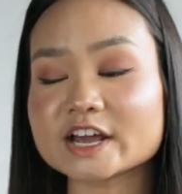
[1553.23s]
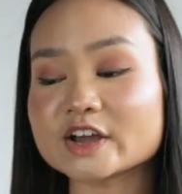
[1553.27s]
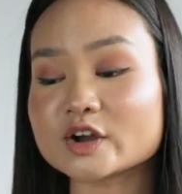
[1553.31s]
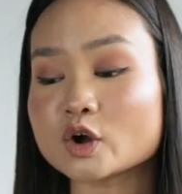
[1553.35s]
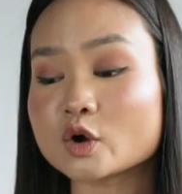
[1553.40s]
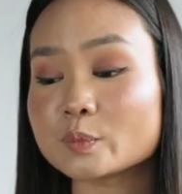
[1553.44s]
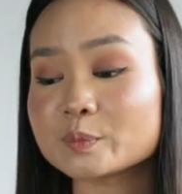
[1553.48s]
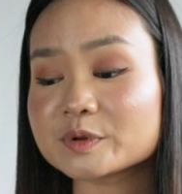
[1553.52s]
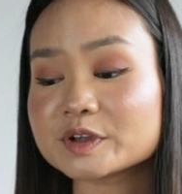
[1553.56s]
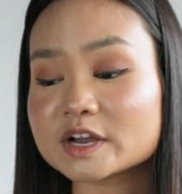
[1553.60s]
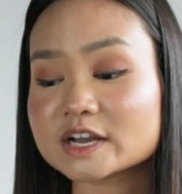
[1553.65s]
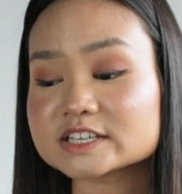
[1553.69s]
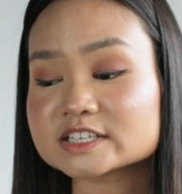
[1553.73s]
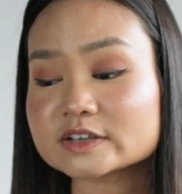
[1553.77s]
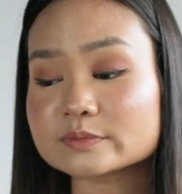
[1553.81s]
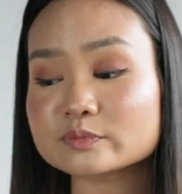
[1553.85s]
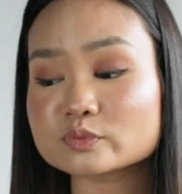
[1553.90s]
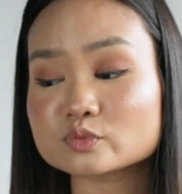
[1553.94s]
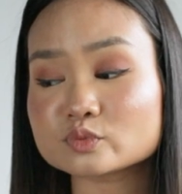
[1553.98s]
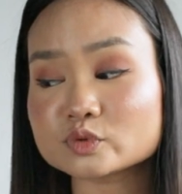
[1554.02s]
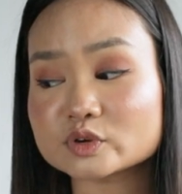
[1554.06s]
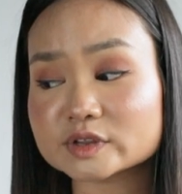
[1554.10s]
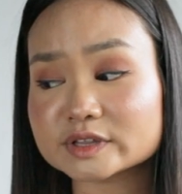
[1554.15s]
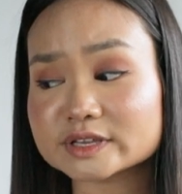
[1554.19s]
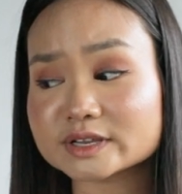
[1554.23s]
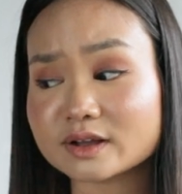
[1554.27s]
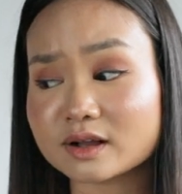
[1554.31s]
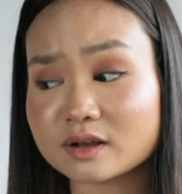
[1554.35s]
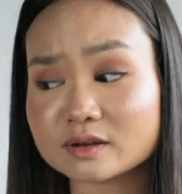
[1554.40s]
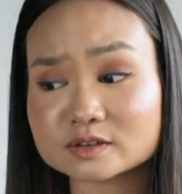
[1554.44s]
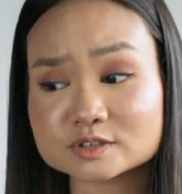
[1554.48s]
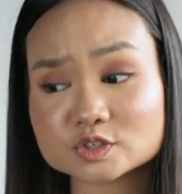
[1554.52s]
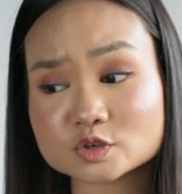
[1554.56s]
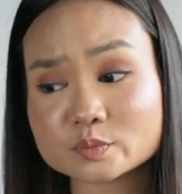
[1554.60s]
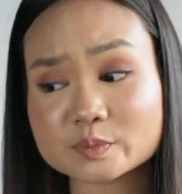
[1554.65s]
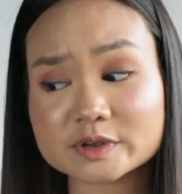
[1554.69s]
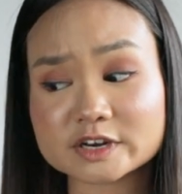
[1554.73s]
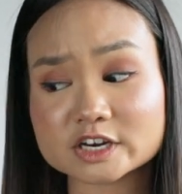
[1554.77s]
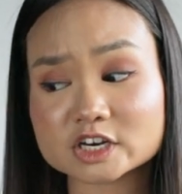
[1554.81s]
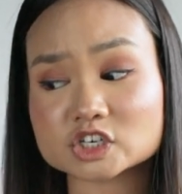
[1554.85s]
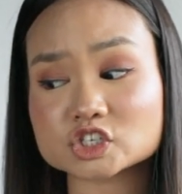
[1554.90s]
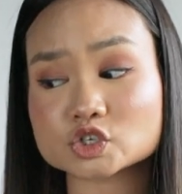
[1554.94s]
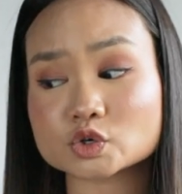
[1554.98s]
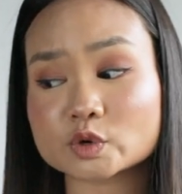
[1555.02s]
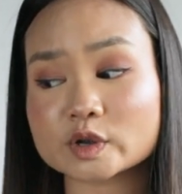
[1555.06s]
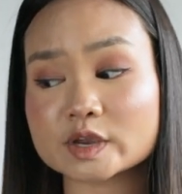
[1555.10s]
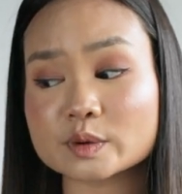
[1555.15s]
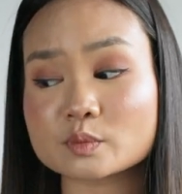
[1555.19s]
I hope you guys have really also been
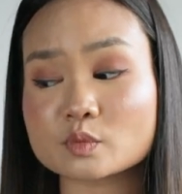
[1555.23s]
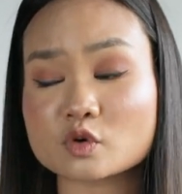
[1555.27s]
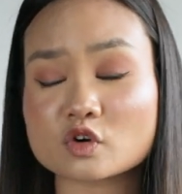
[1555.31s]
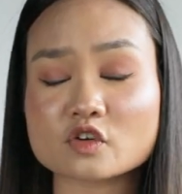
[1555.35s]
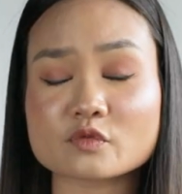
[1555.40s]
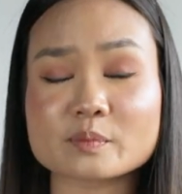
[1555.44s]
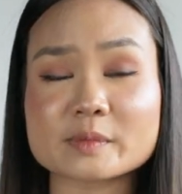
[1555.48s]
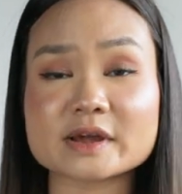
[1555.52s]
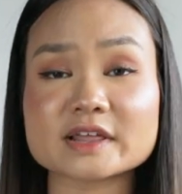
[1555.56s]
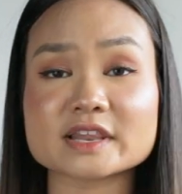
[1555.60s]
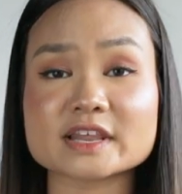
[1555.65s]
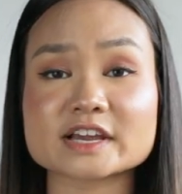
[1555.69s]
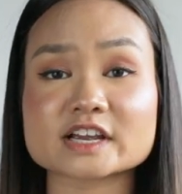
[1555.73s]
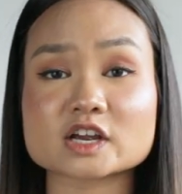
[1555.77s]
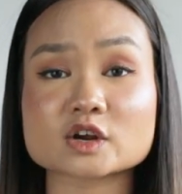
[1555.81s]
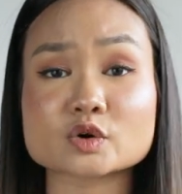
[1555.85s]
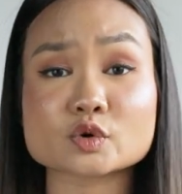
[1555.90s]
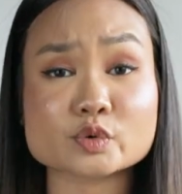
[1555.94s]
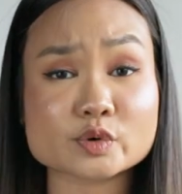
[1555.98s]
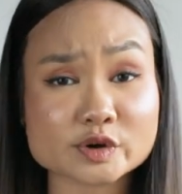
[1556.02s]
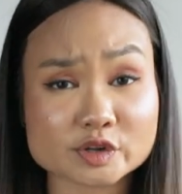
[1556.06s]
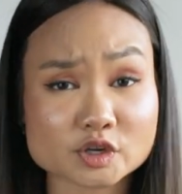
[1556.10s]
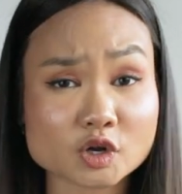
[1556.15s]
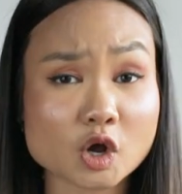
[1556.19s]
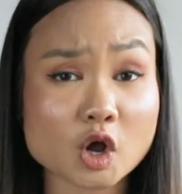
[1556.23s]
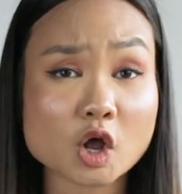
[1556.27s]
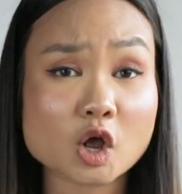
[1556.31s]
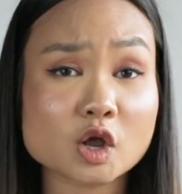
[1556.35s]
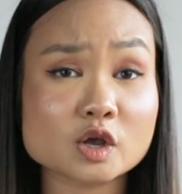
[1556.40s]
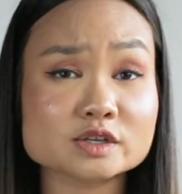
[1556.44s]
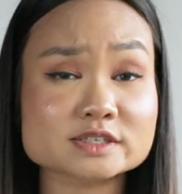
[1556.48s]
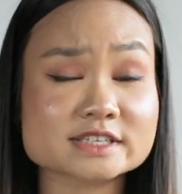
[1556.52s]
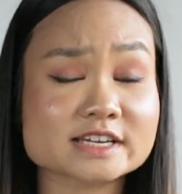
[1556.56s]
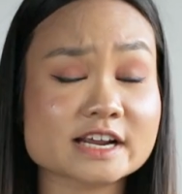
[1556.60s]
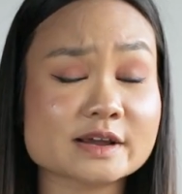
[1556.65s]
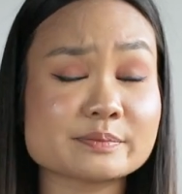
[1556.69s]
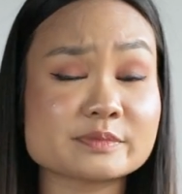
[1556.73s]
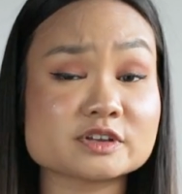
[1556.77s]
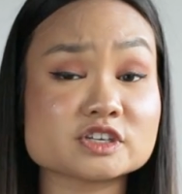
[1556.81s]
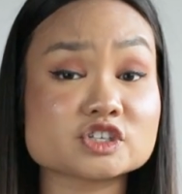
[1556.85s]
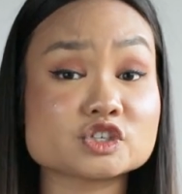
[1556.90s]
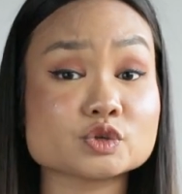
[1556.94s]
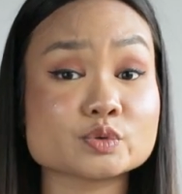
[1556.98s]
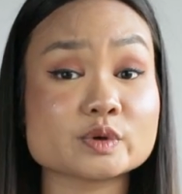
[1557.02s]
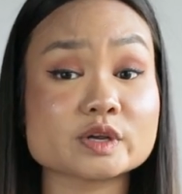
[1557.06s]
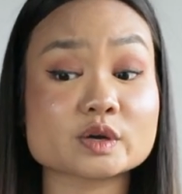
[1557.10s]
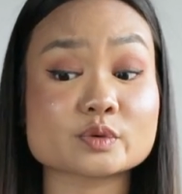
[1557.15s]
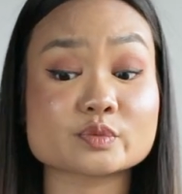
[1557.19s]
enjoying more of my like critical hauls that I've been
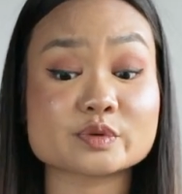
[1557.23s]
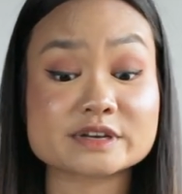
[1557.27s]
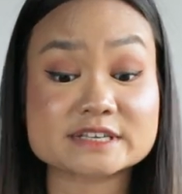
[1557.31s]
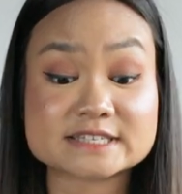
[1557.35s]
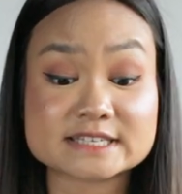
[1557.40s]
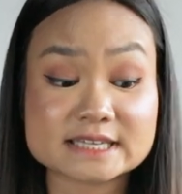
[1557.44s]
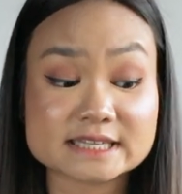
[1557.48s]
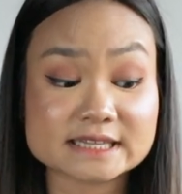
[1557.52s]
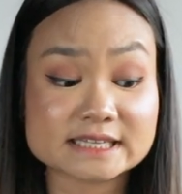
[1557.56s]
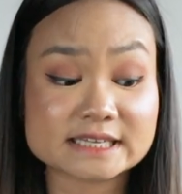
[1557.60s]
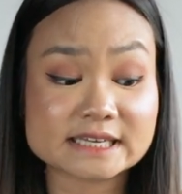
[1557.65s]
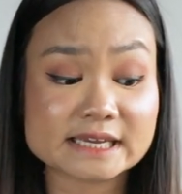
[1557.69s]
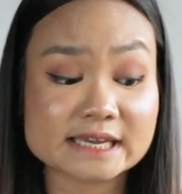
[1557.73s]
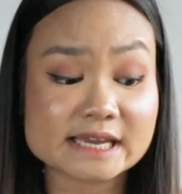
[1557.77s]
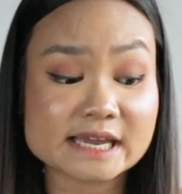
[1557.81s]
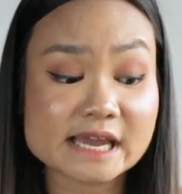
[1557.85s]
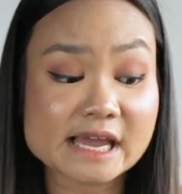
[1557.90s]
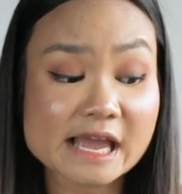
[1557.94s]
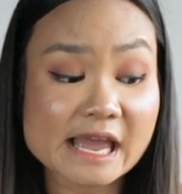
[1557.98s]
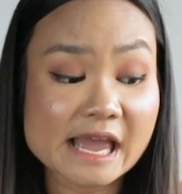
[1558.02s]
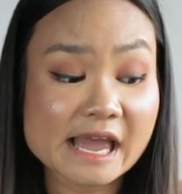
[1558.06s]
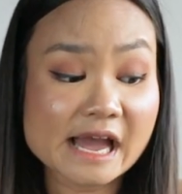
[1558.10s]
doing recently.